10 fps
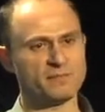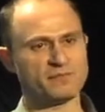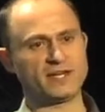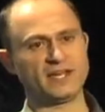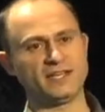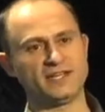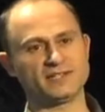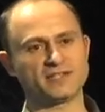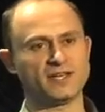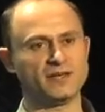are bringing
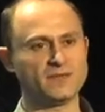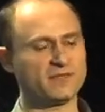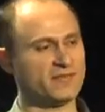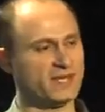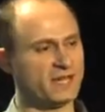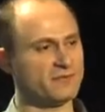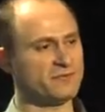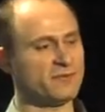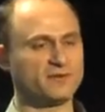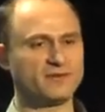a term they think
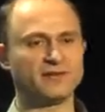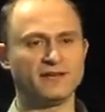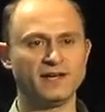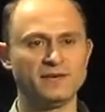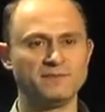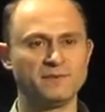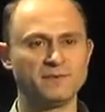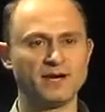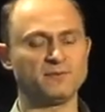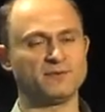everyone
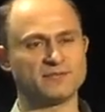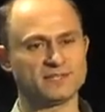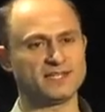might want to